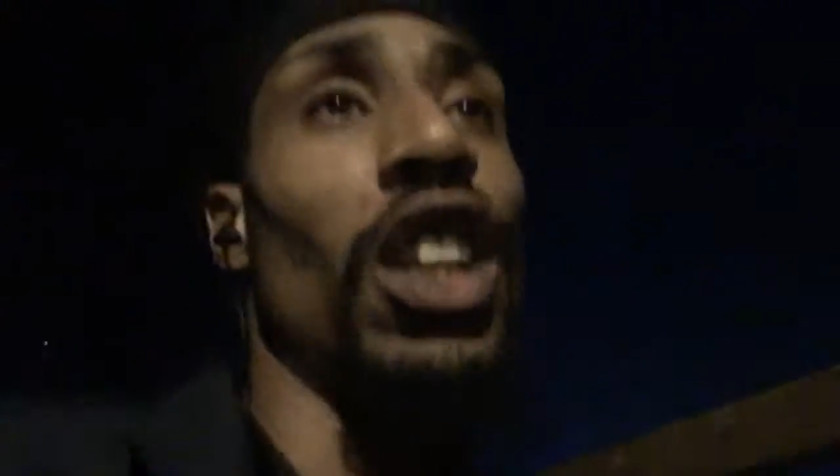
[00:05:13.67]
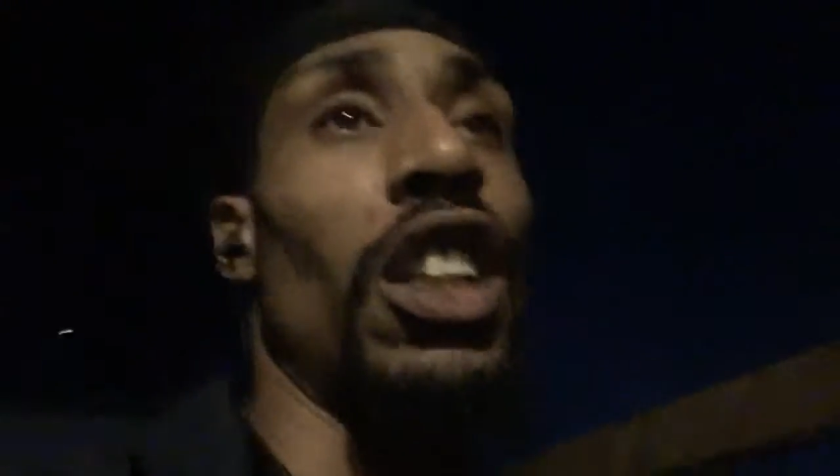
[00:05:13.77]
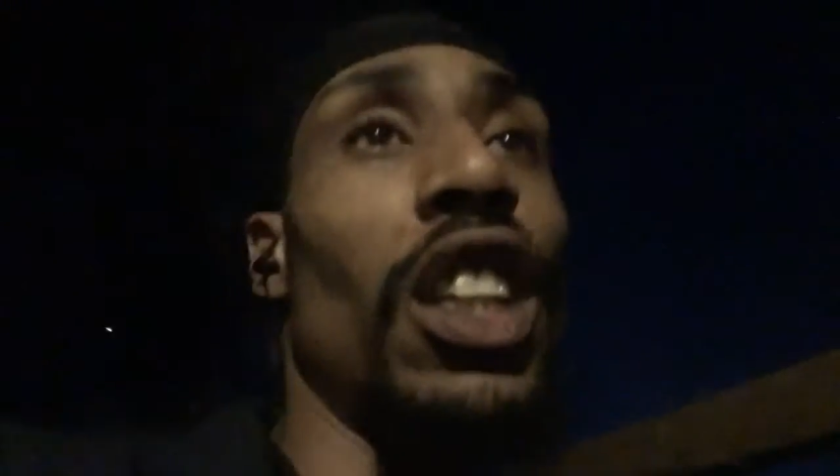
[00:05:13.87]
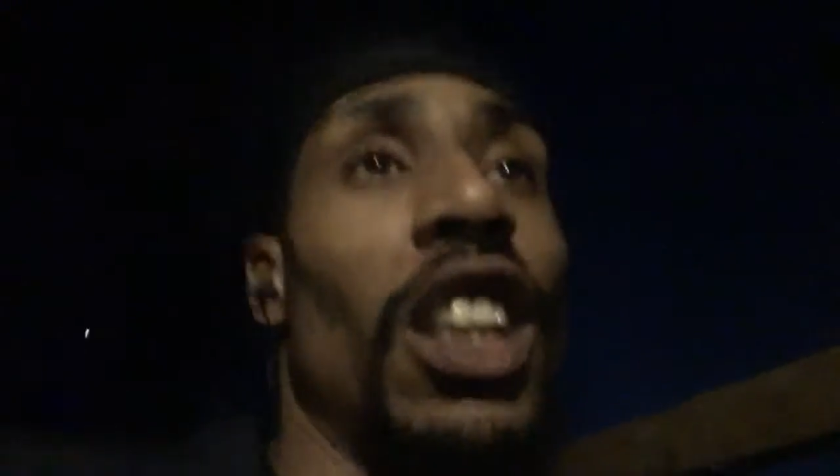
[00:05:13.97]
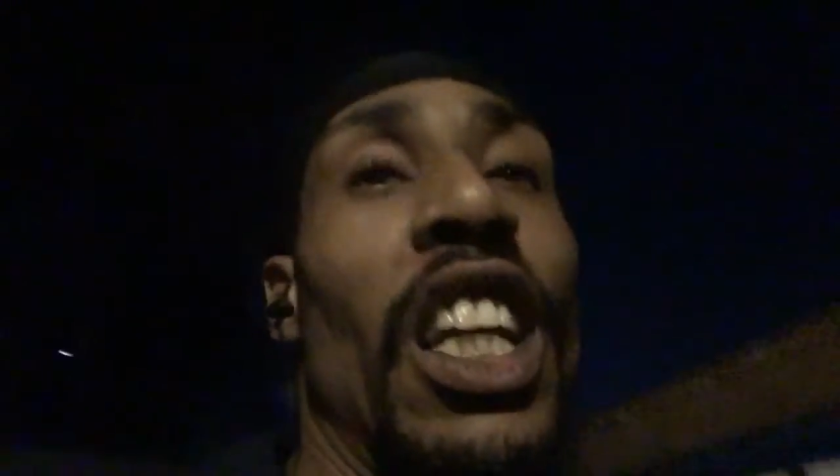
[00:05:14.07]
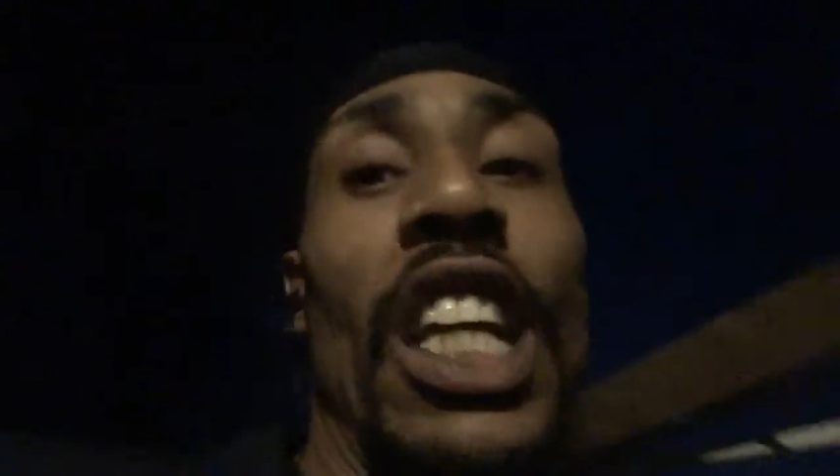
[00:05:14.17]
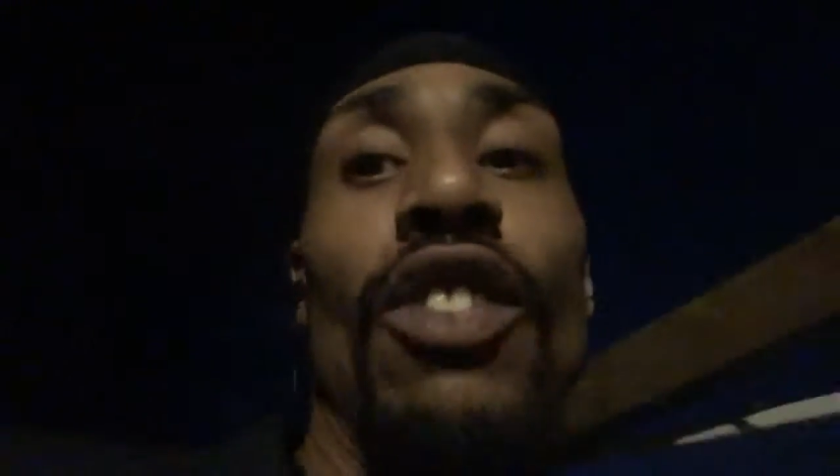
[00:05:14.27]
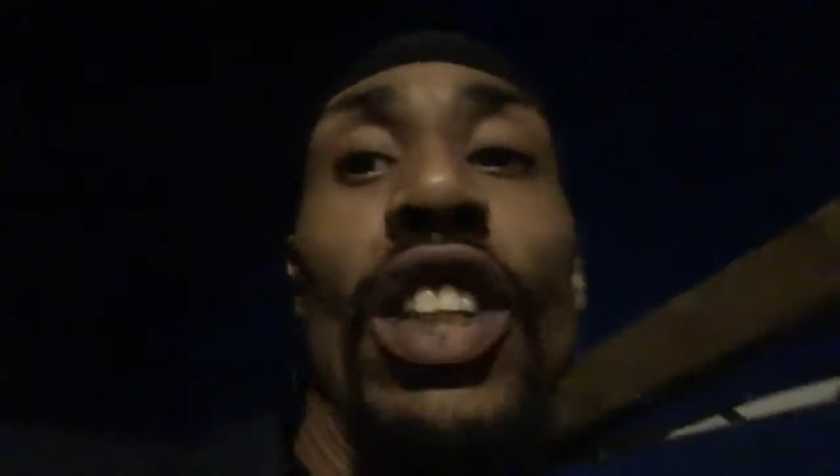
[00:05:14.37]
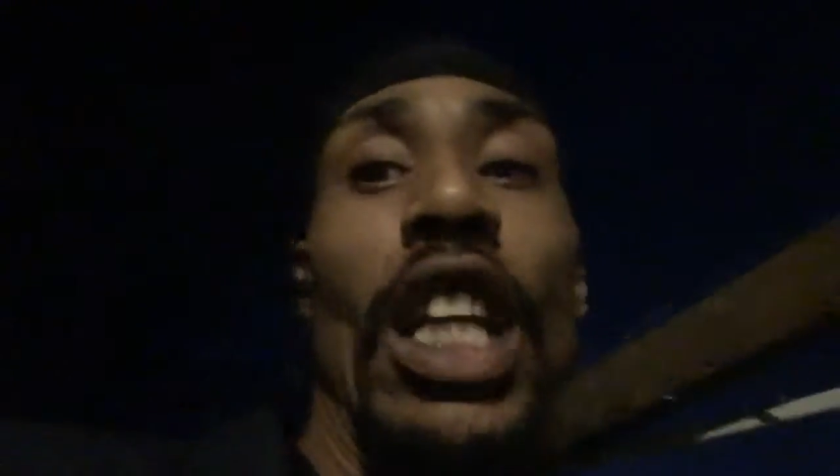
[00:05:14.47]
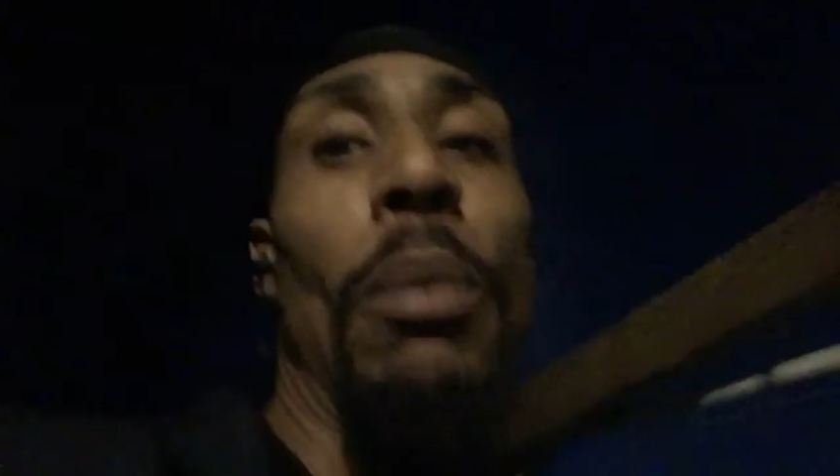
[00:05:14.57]

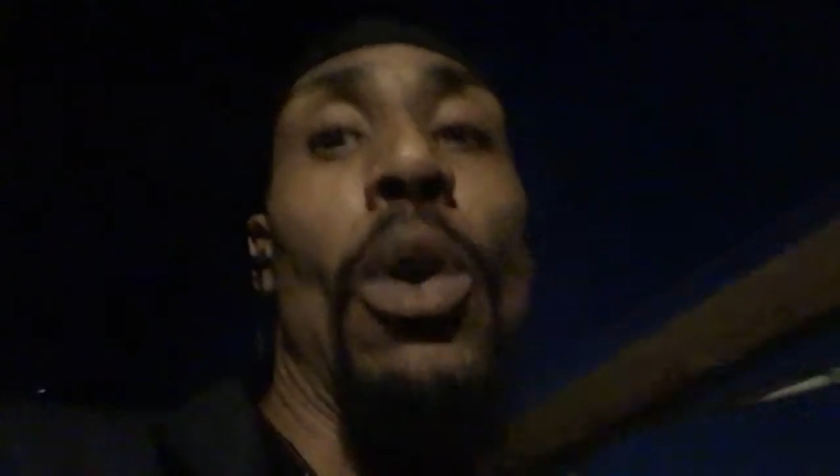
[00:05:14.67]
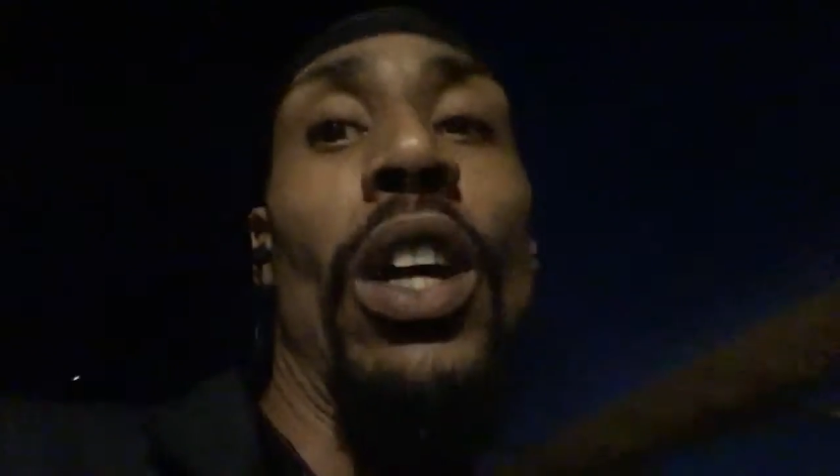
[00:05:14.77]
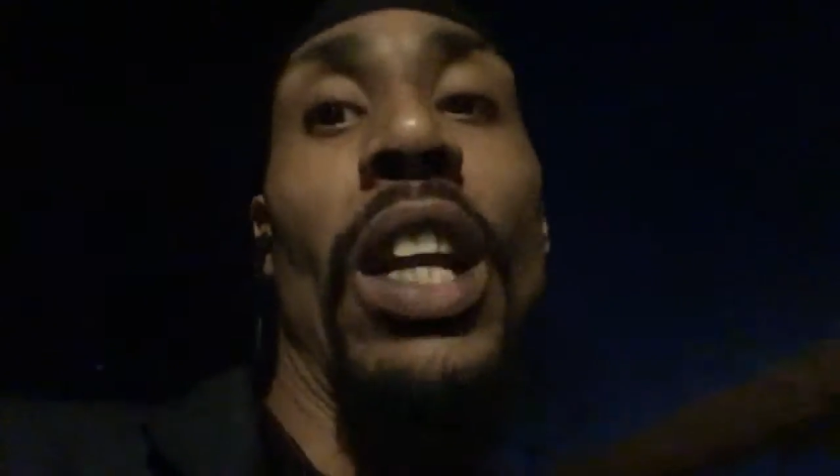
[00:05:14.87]
even deeper and